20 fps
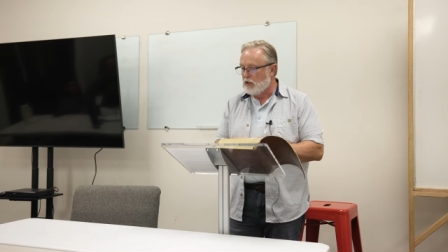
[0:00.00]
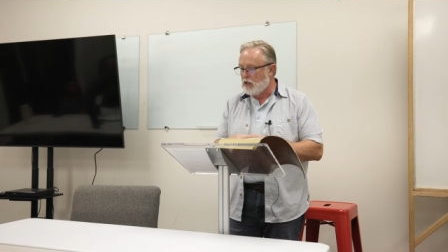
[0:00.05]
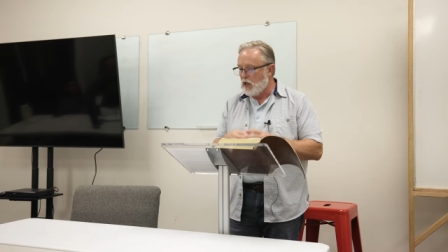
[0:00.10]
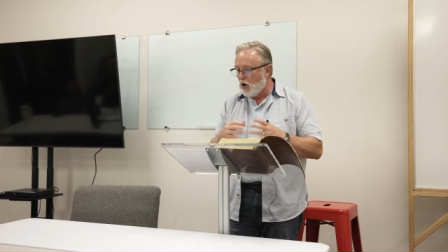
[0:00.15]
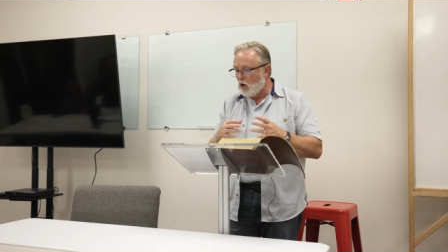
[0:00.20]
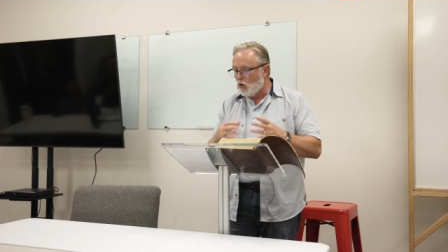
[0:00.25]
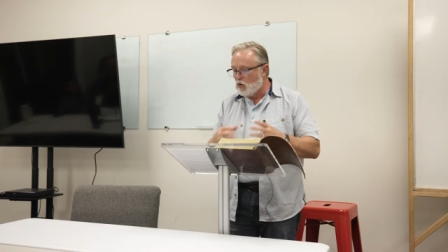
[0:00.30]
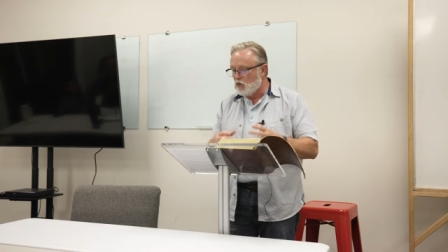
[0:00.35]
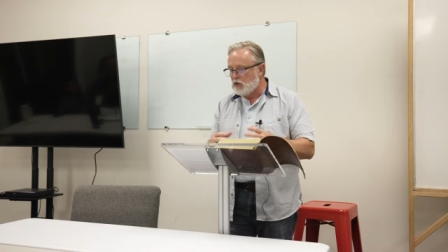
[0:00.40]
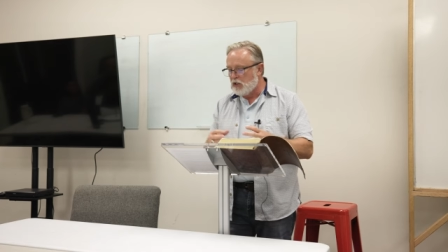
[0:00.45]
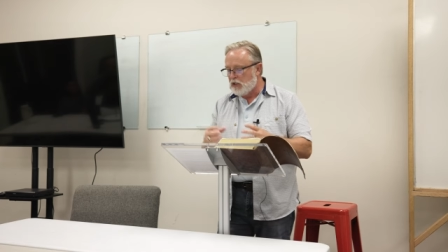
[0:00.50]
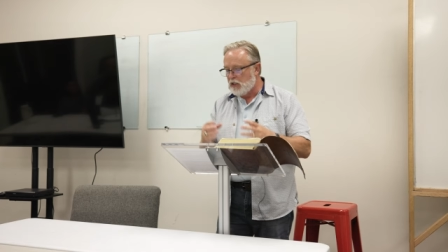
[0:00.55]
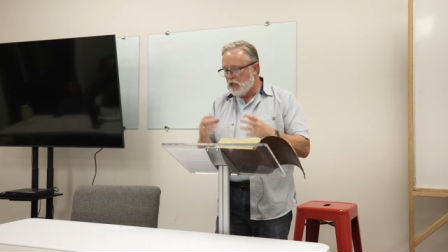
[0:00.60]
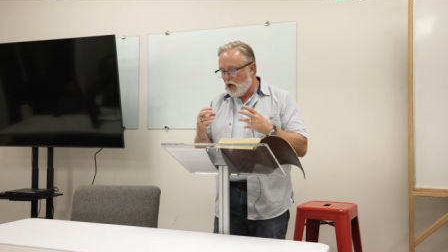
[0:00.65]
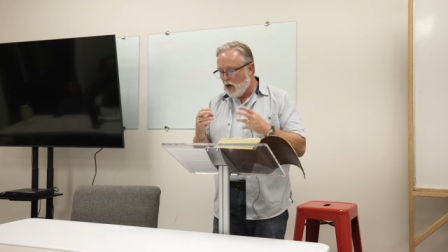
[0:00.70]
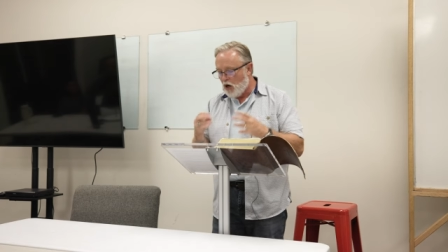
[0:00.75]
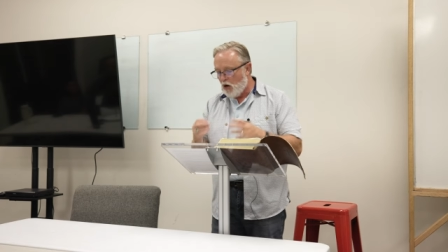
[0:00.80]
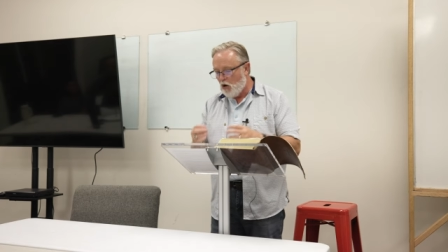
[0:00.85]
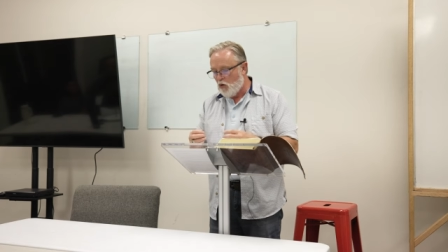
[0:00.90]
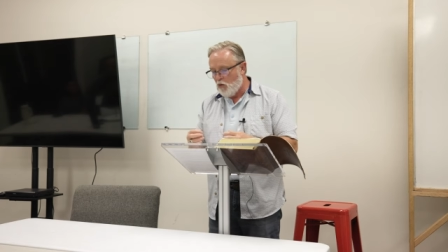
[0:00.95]
the only
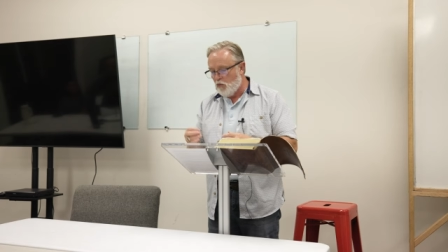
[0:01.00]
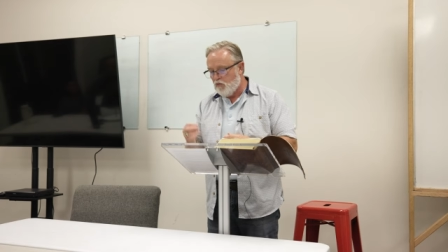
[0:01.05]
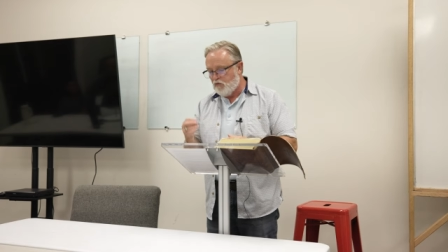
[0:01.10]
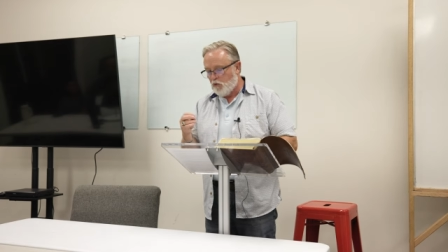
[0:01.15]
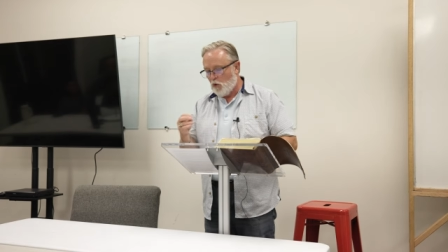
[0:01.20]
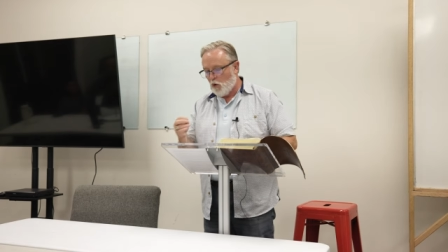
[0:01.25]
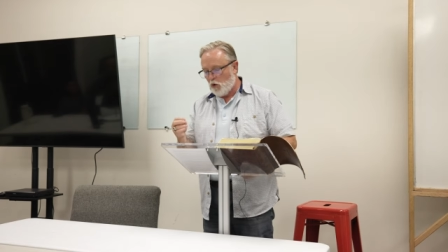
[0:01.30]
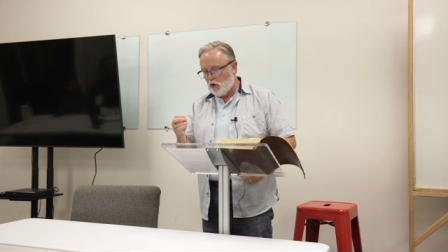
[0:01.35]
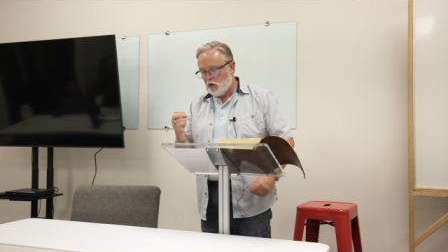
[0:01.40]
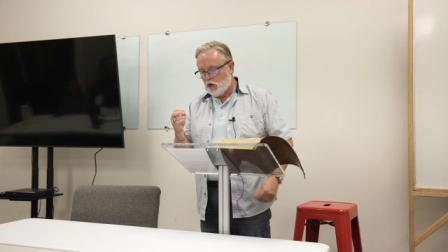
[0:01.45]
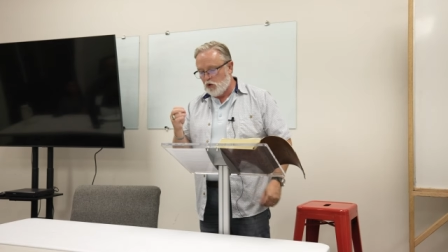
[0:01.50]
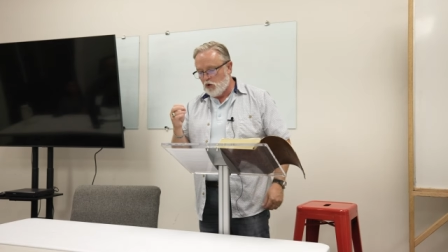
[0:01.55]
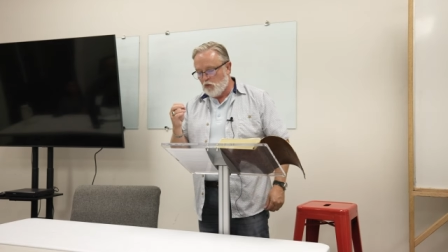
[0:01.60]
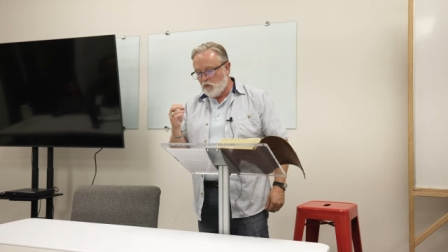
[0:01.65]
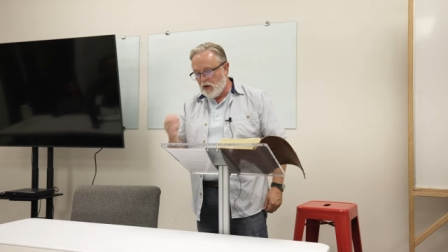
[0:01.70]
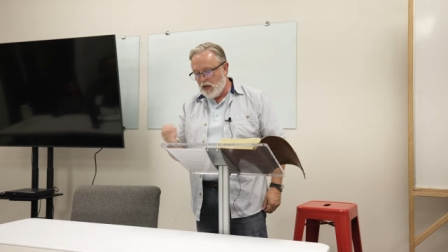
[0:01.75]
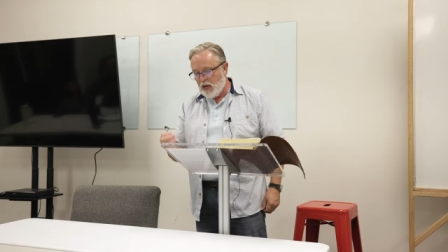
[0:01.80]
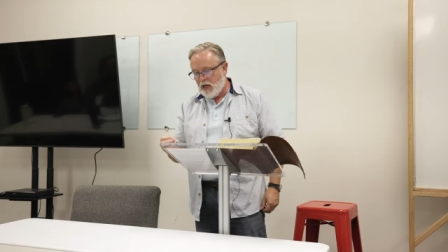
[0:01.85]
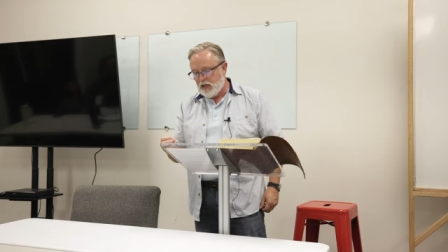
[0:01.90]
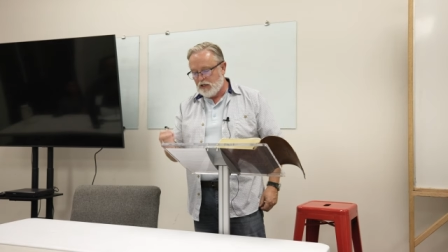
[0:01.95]
hope for
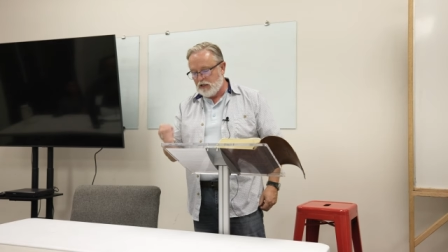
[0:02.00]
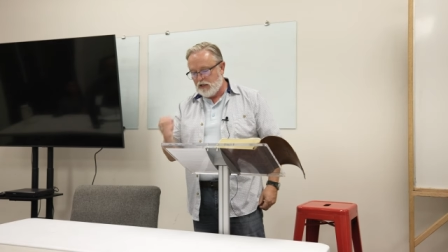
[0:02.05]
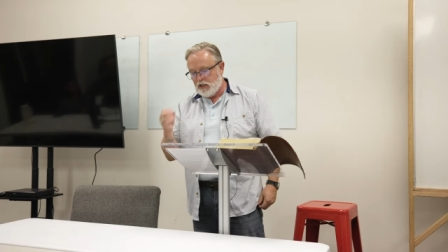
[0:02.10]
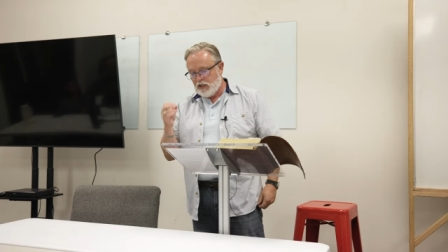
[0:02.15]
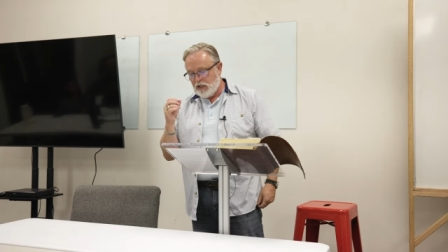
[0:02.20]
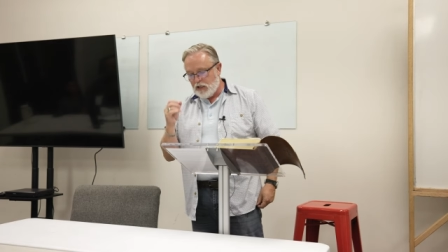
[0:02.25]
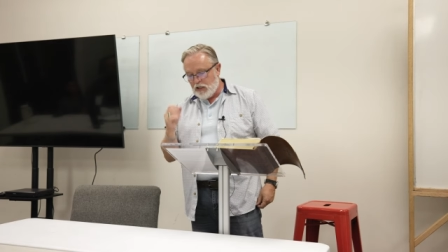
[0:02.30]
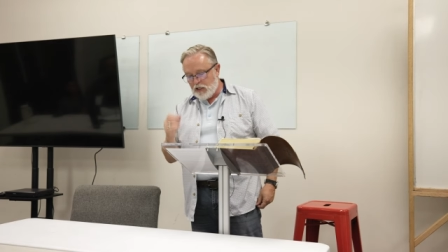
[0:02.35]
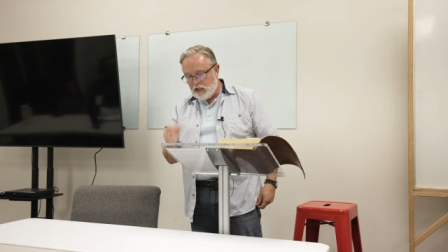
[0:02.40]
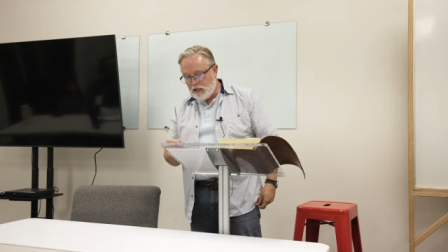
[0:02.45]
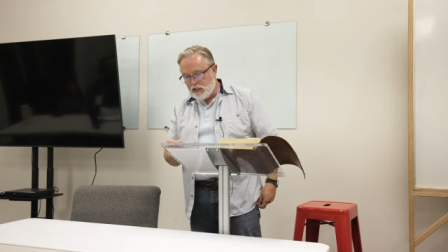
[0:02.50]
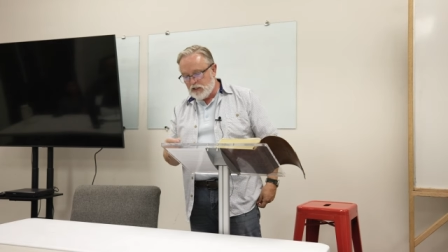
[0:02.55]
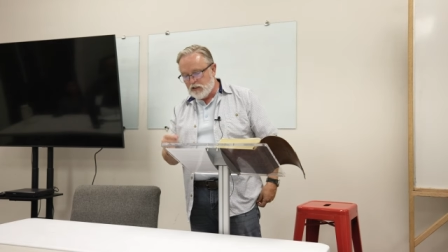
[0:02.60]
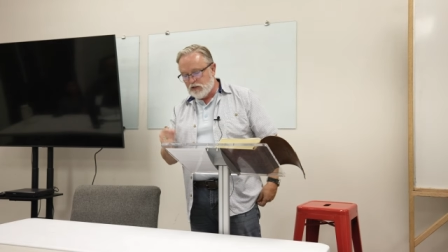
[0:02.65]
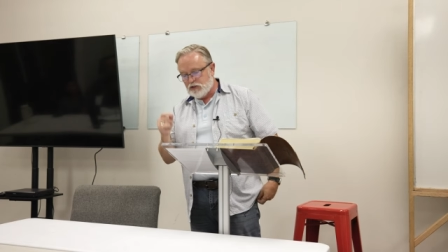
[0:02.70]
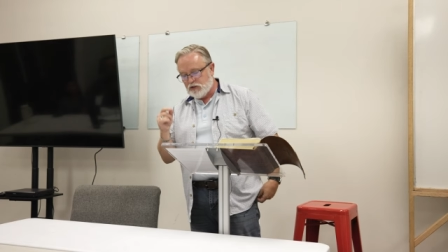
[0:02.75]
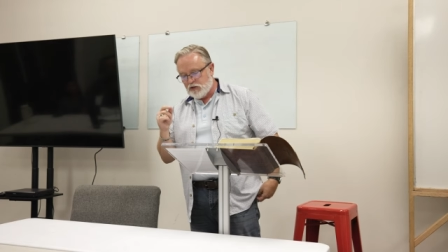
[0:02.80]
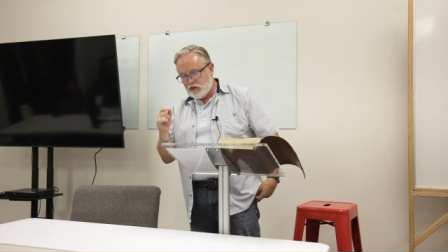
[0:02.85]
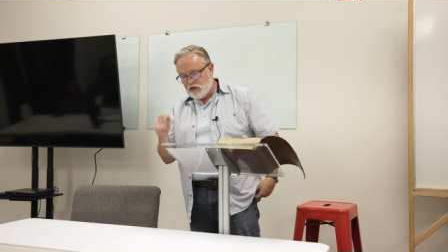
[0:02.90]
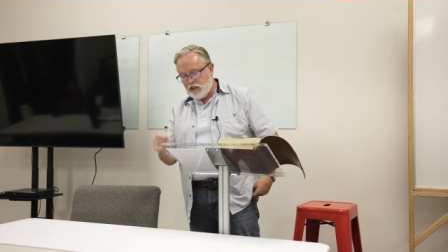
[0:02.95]
humanity
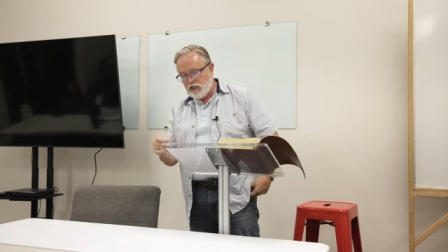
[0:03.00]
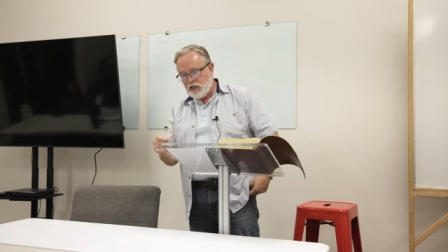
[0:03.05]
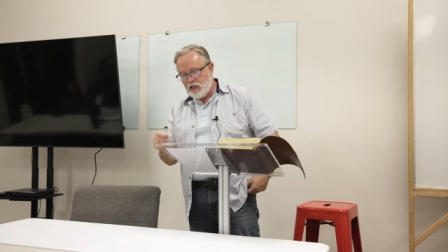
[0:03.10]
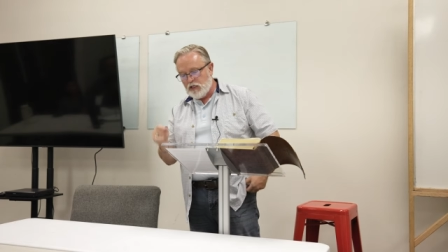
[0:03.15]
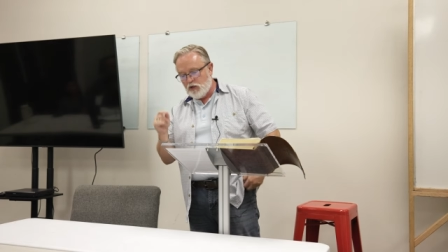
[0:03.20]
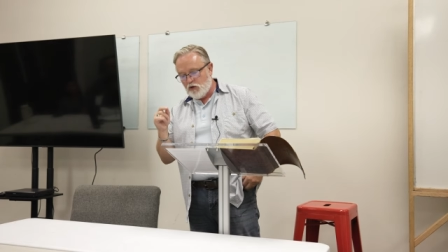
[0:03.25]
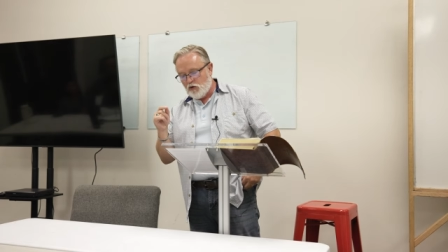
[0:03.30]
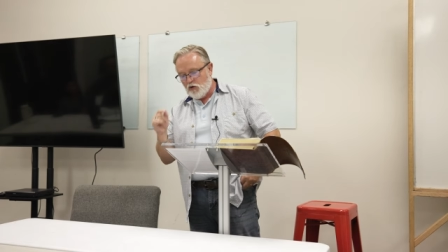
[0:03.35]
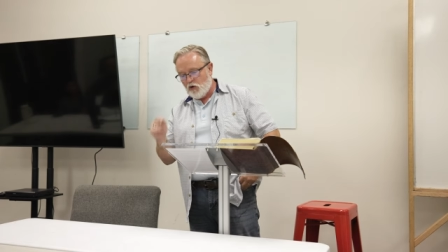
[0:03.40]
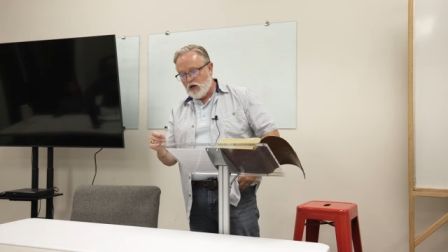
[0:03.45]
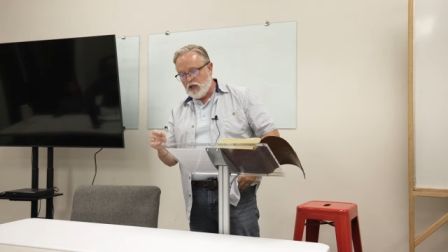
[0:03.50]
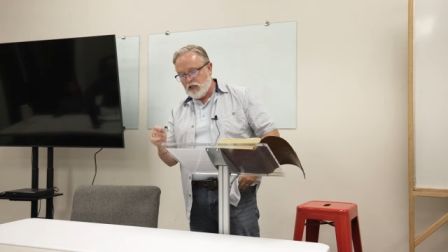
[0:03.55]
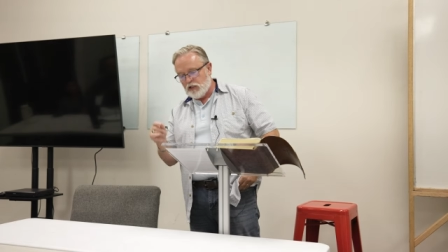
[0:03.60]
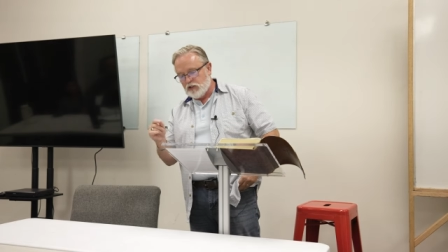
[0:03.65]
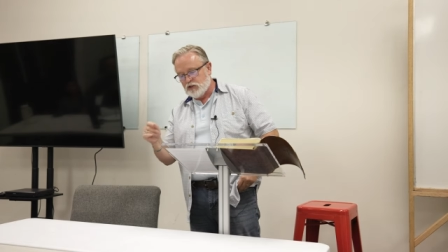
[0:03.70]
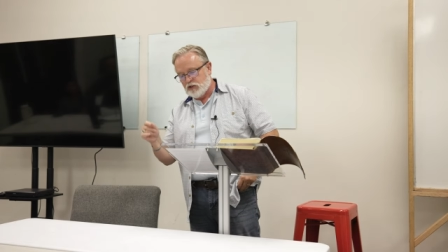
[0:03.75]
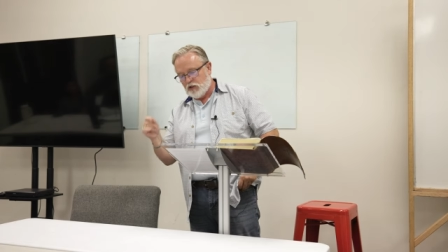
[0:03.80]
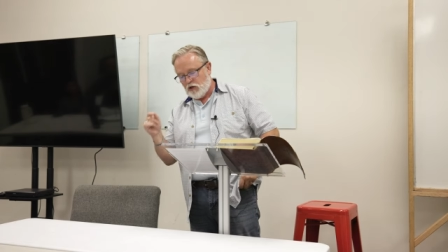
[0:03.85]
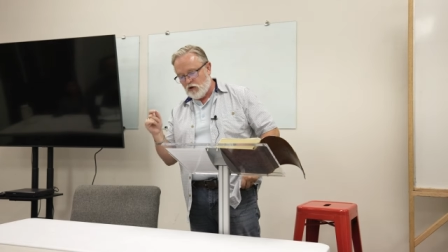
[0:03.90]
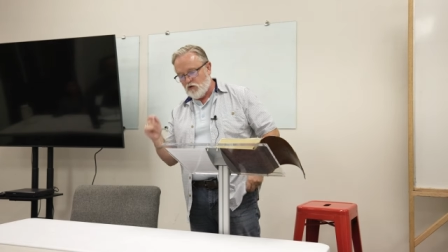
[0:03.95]
is the
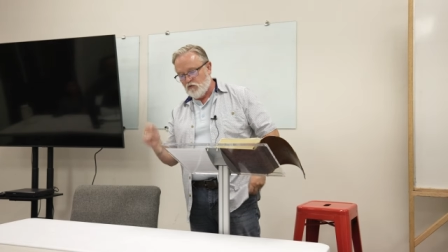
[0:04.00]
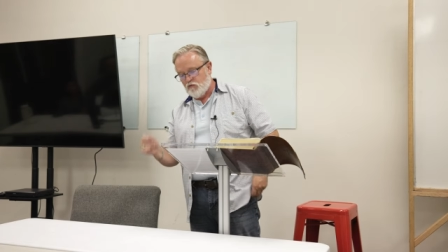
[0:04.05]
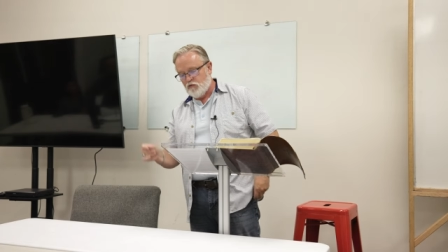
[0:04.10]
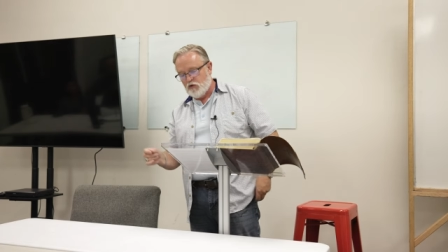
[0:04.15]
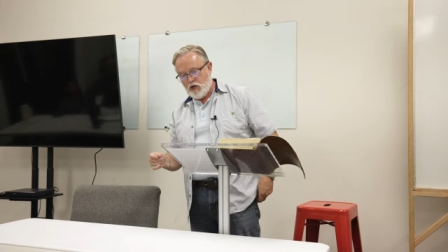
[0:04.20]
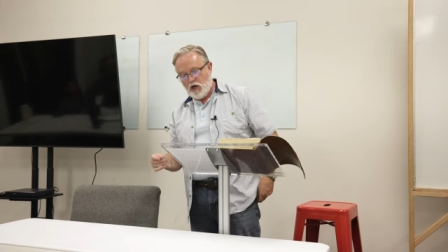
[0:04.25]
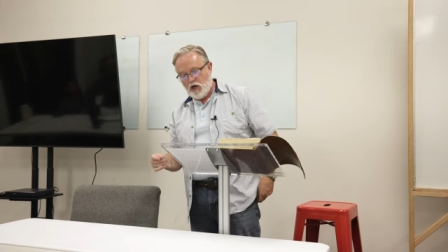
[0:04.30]
grace of